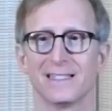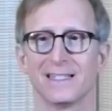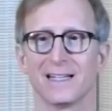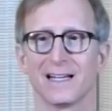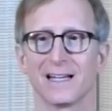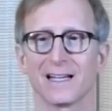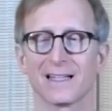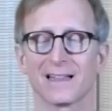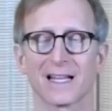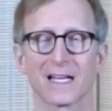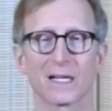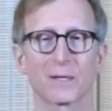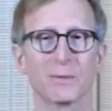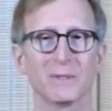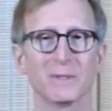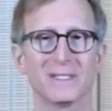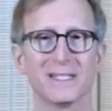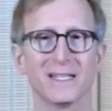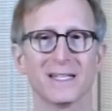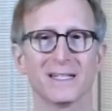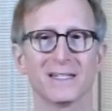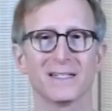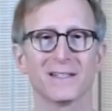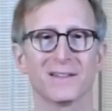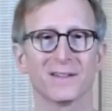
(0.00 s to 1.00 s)
And like we
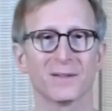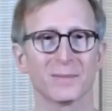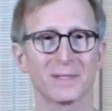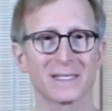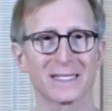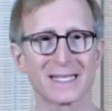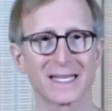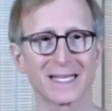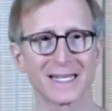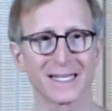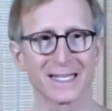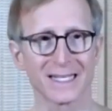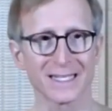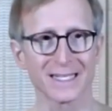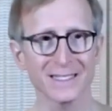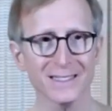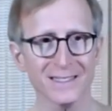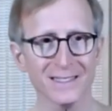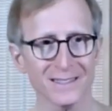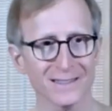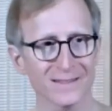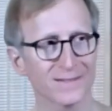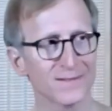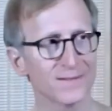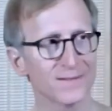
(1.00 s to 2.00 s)
did in the beginning,
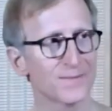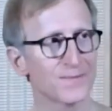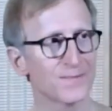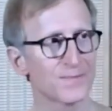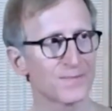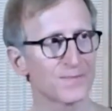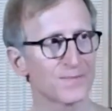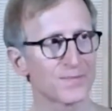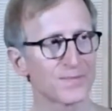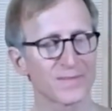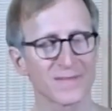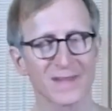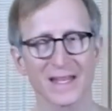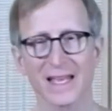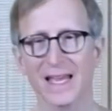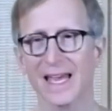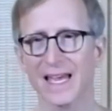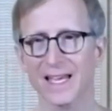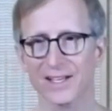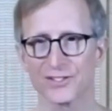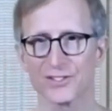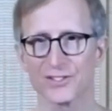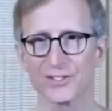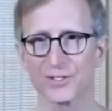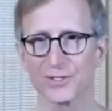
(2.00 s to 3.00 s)

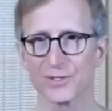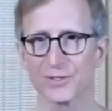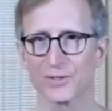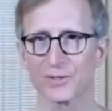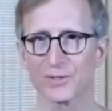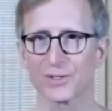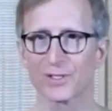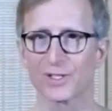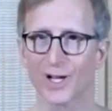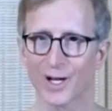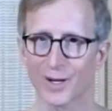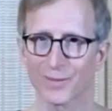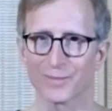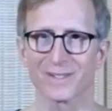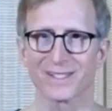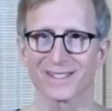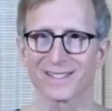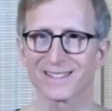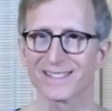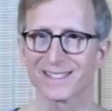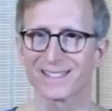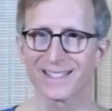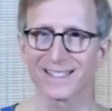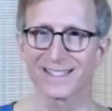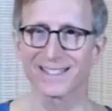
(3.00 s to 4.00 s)
as you come to
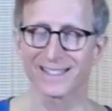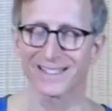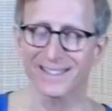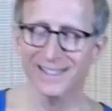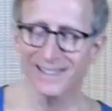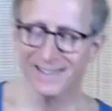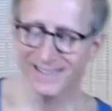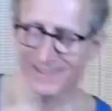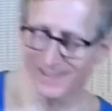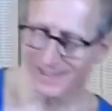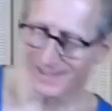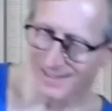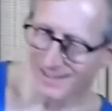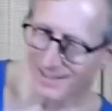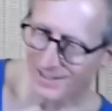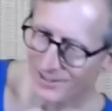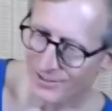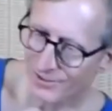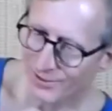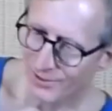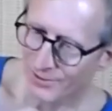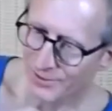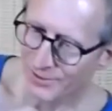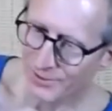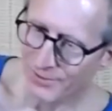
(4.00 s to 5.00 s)
sitting,
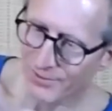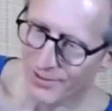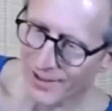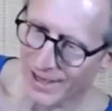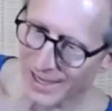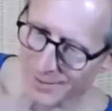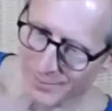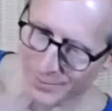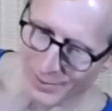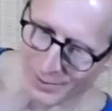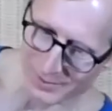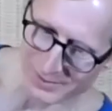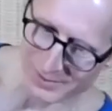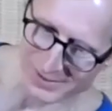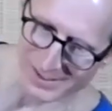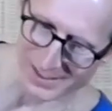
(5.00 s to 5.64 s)
turn your thigh bones